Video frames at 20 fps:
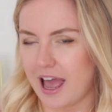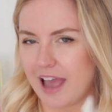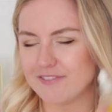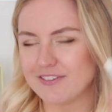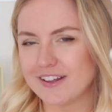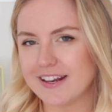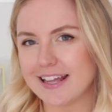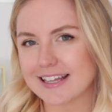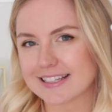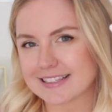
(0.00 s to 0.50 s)
I
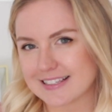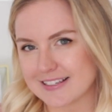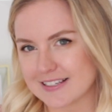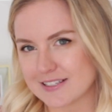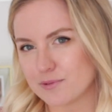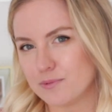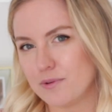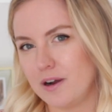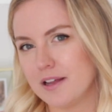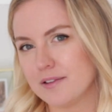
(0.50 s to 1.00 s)
feel like
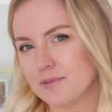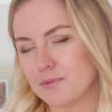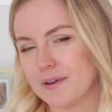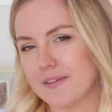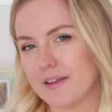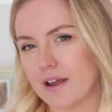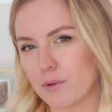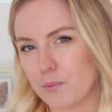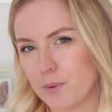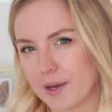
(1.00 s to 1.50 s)
this one,
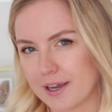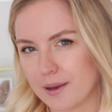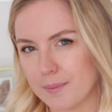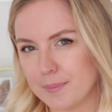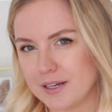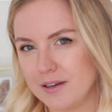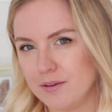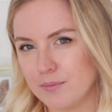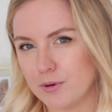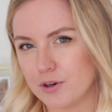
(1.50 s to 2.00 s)
when I wake up
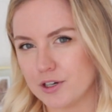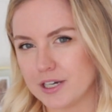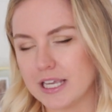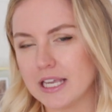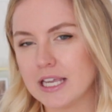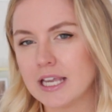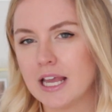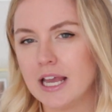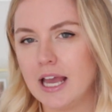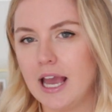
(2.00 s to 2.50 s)
in the
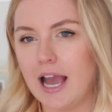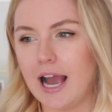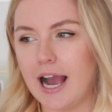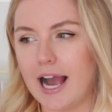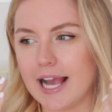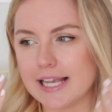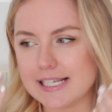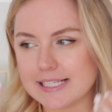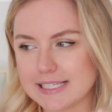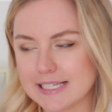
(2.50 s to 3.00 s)
morning,
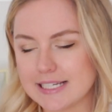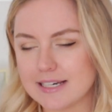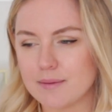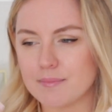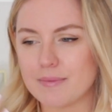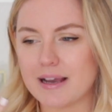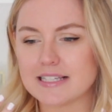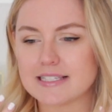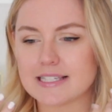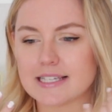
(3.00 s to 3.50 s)
I see
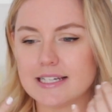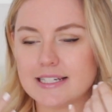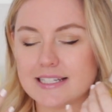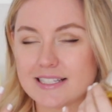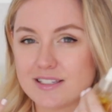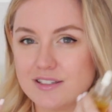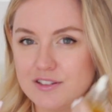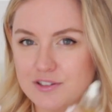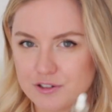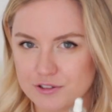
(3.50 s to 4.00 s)
that my skin
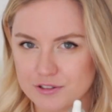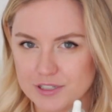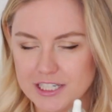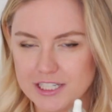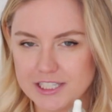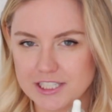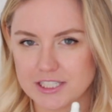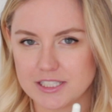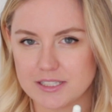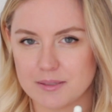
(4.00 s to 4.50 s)
is
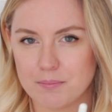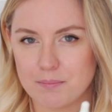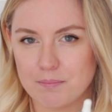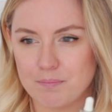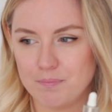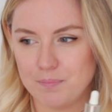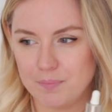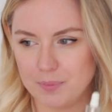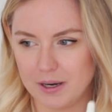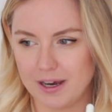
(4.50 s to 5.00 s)
nourished,
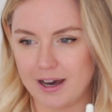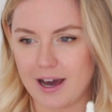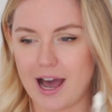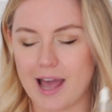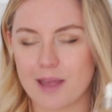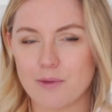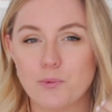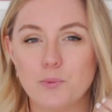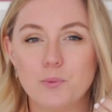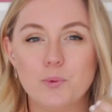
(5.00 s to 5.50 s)
but
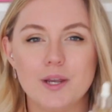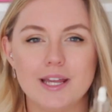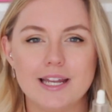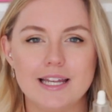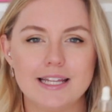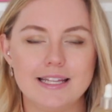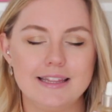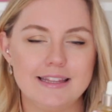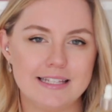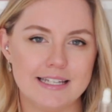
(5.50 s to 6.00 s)
I
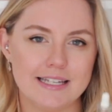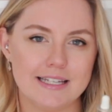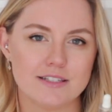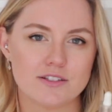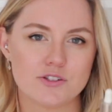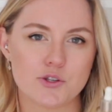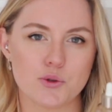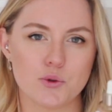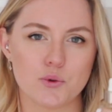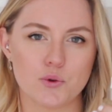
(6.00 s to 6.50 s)
really
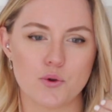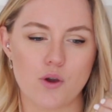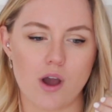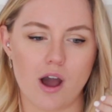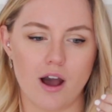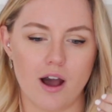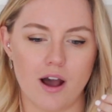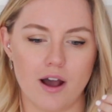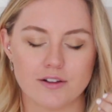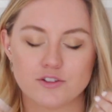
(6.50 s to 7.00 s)
need to
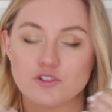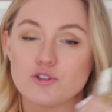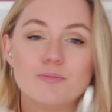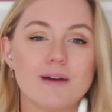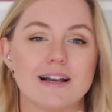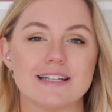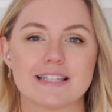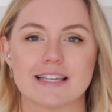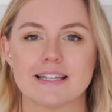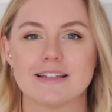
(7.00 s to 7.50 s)
do
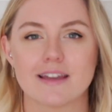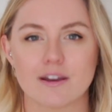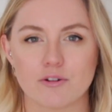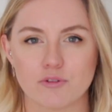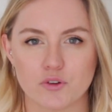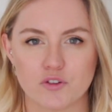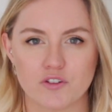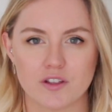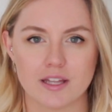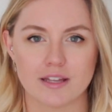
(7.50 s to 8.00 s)
my skincare
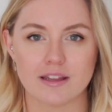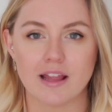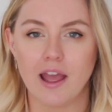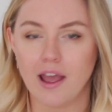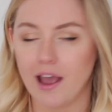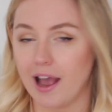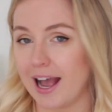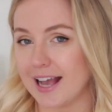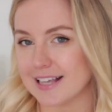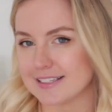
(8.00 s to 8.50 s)
routine
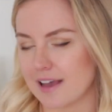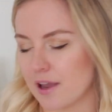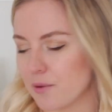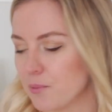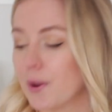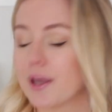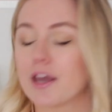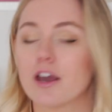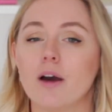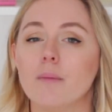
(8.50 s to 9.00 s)
as
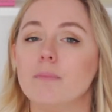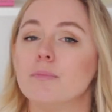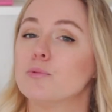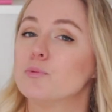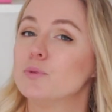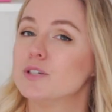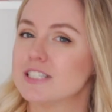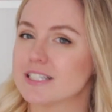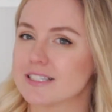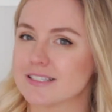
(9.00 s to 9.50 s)
I wake
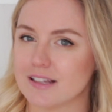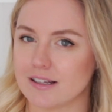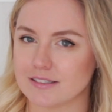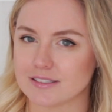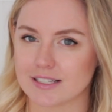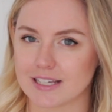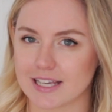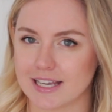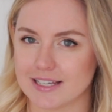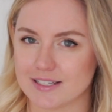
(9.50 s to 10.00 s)
up, which is
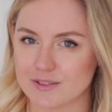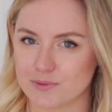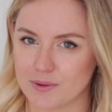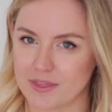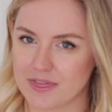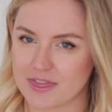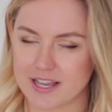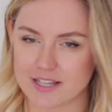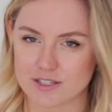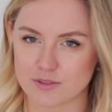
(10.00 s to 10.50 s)
not the case
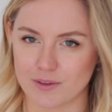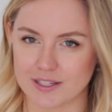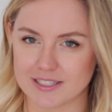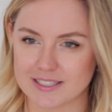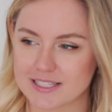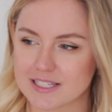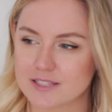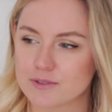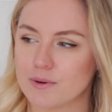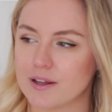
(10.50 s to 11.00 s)
with this one.
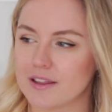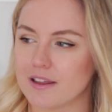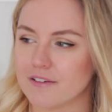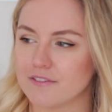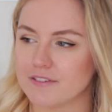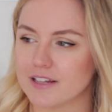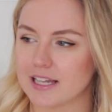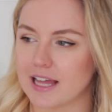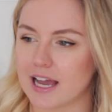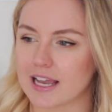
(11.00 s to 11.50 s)
This one, I
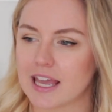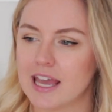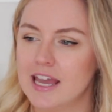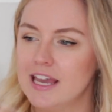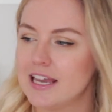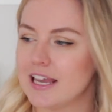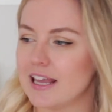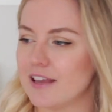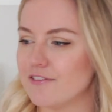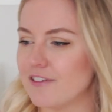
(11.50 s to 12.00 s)
feel like
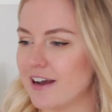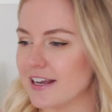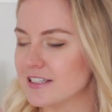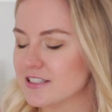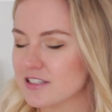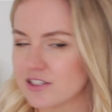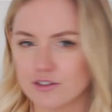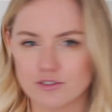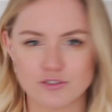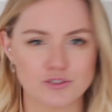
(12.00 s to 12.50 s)
if
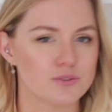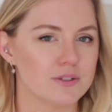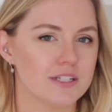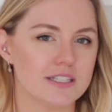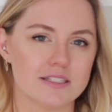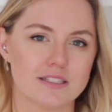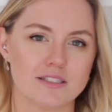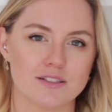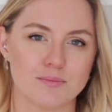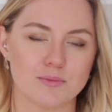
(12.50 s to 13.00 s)
I don't do
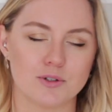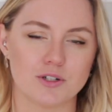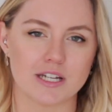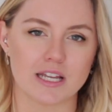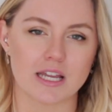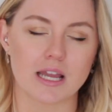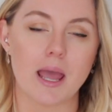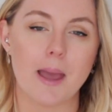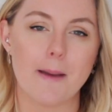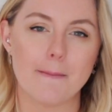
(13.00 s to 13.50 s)
it in the
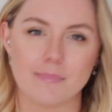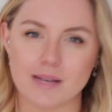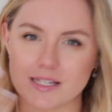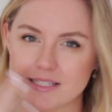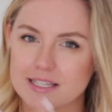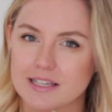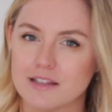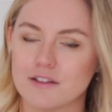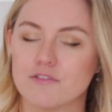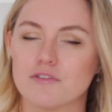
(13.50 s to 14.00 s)
morning, my
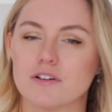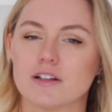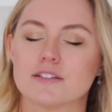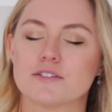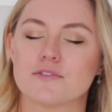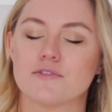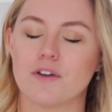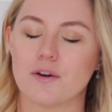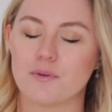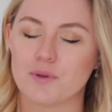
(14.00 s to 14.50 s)
skin
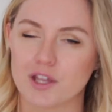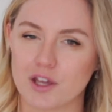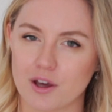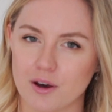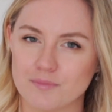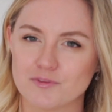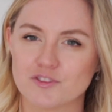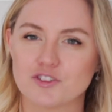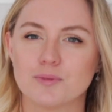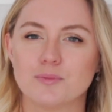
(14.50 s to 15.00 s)
feels very
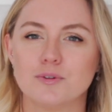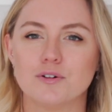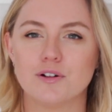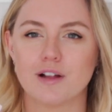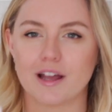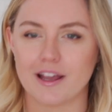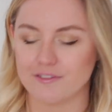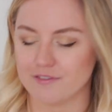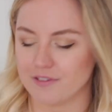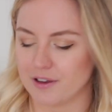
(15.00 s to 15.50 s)

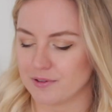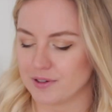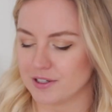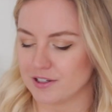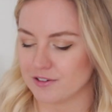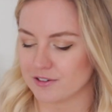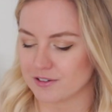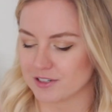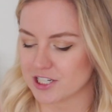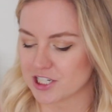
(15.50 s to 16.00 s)
comfortable and very
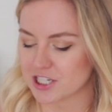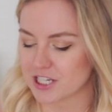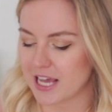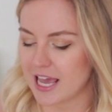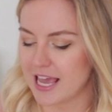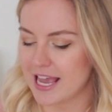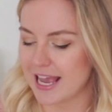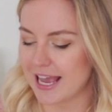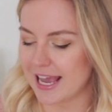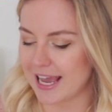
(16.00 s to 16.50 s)
nourished.
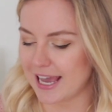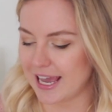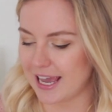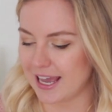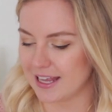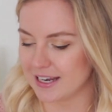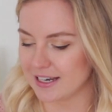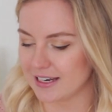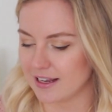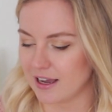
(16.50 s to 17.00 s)

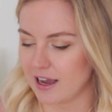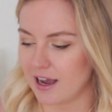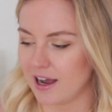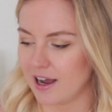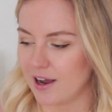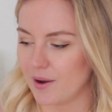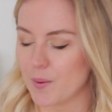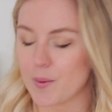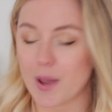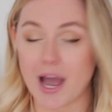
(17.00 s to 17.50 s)
And
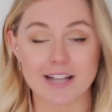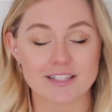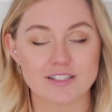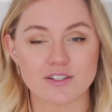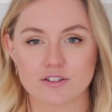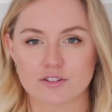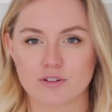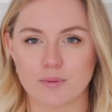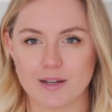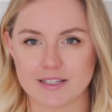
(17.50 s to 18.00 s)
I
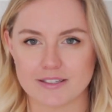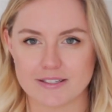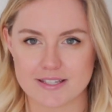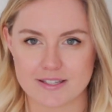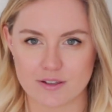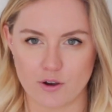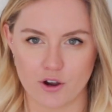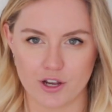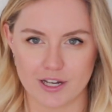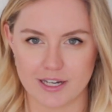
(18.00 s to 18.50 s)
talked about
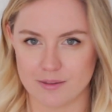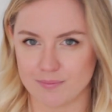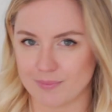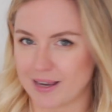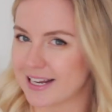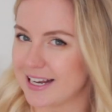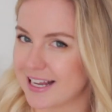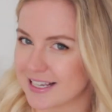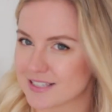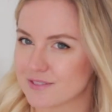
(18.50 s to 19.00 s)
this oil in
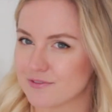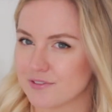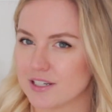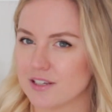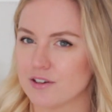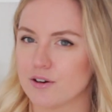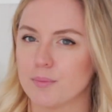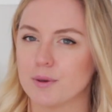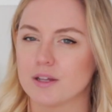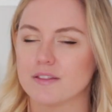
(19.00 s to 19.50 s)
my last
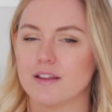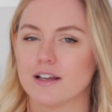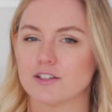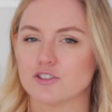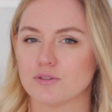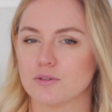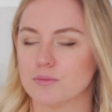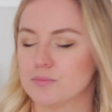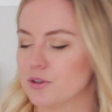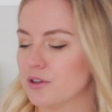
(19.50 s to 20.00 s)
video about
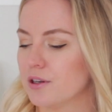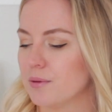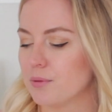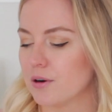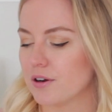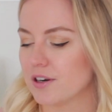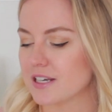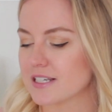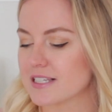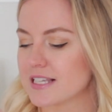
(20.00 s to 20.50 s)
natural beauty
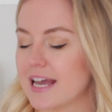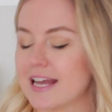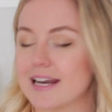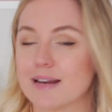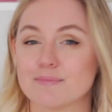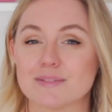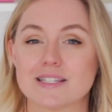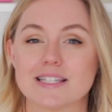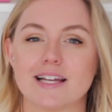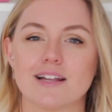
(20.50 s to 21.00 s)
products, and
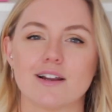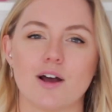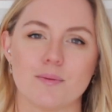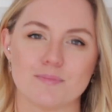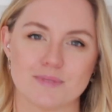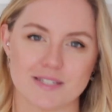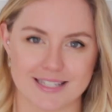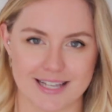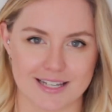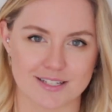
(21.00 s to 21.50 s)
I'm still
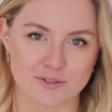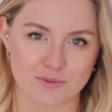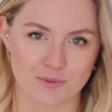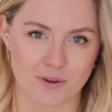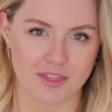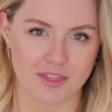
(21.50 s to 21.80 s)
obsessed